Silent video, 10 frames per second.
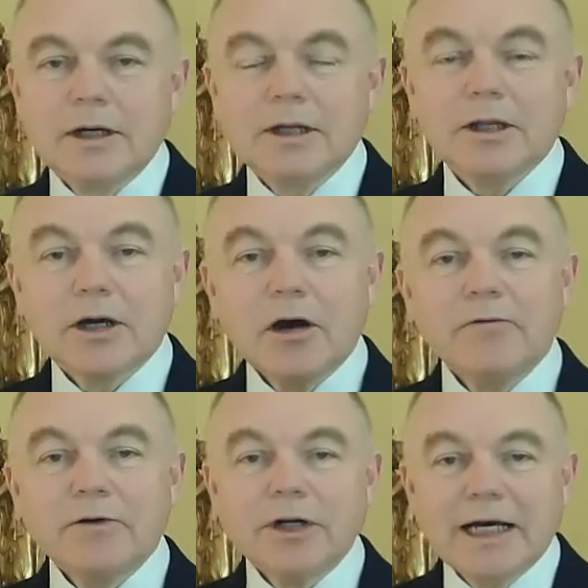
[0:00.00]
The
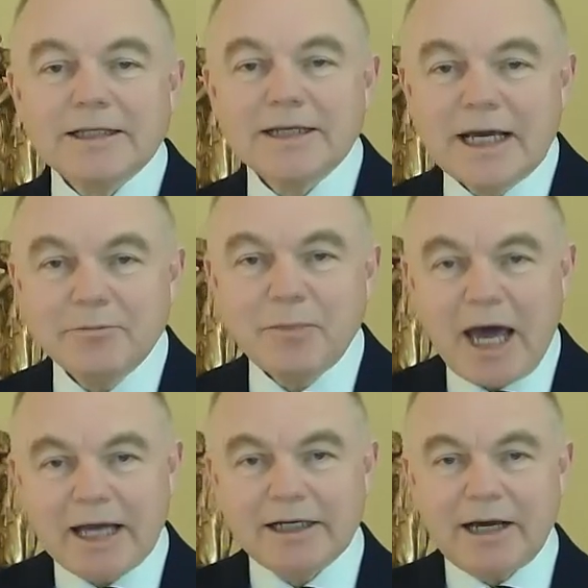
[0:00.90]
COVID-19
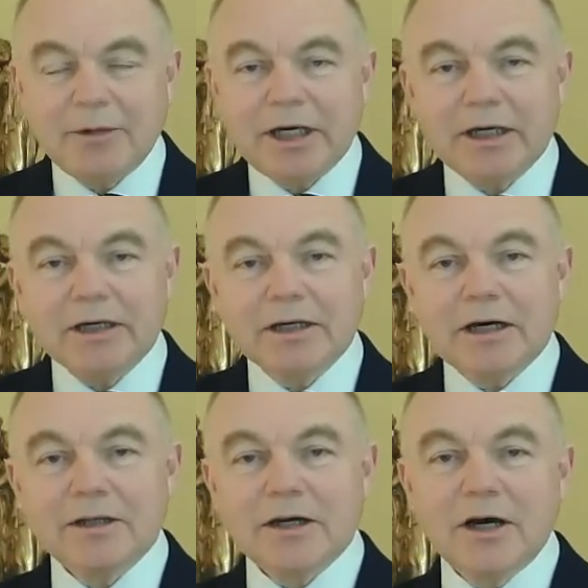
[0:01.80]
pandemic and
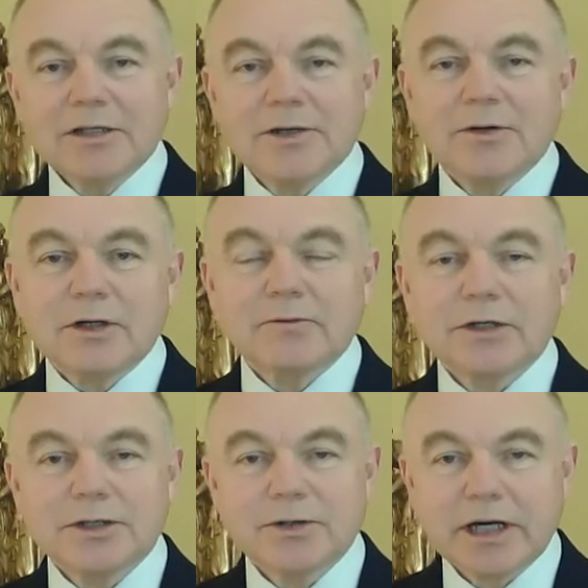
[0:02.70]
the consequent
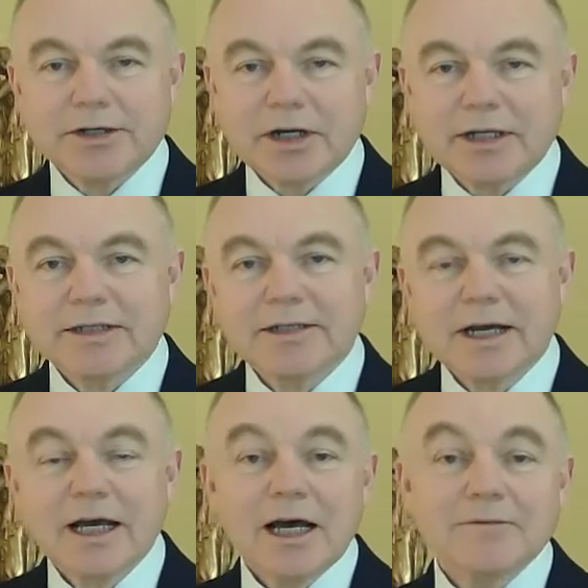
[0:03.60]
restrictions
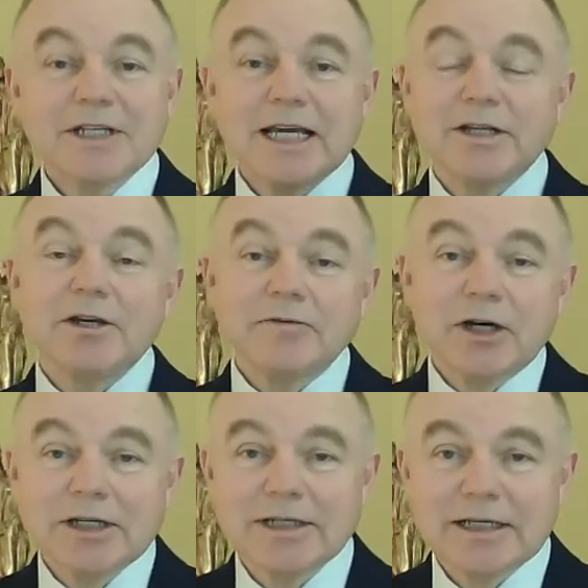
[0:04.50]
have seen
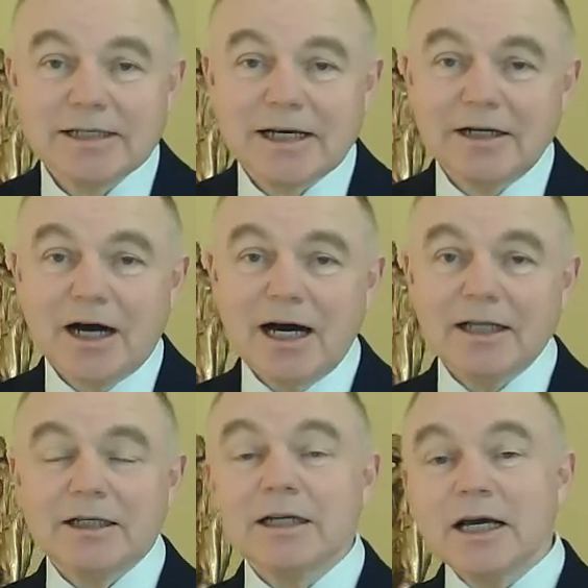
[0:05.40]
universities in
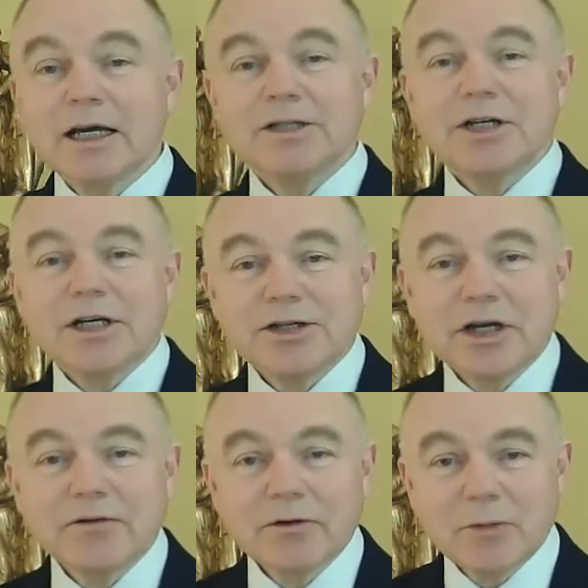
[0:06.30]
Ireland teaching
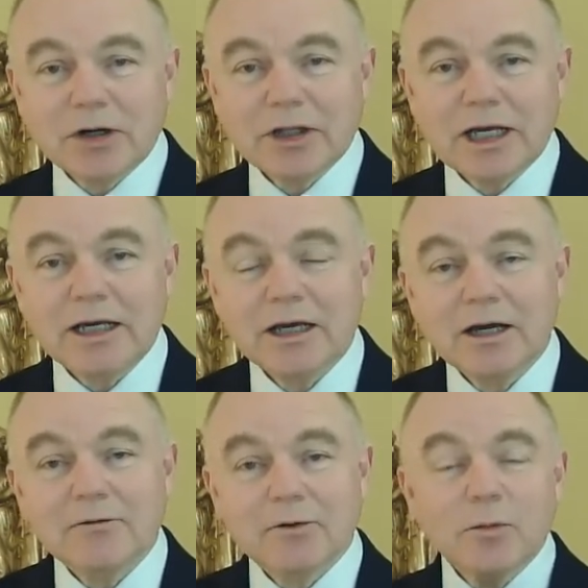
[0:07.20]
remotely
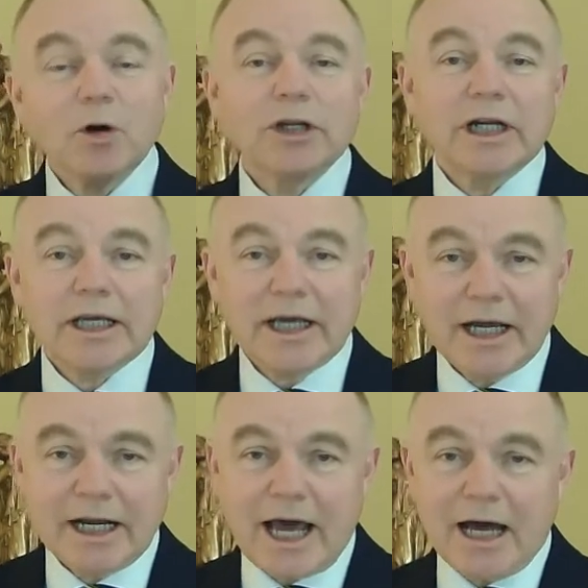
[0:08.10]
for more than a year
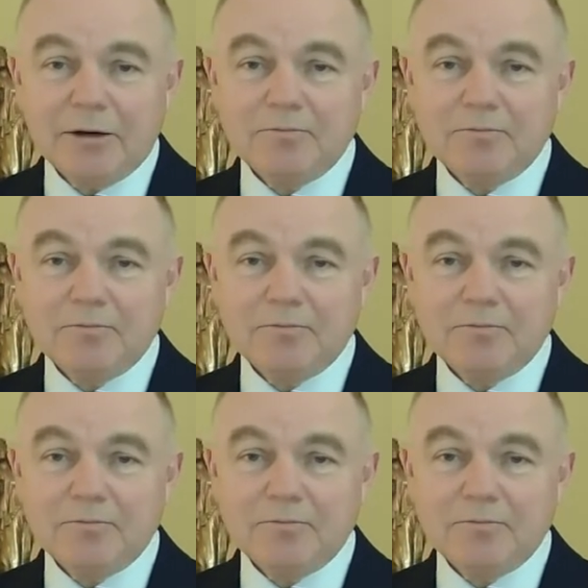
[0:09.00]
now.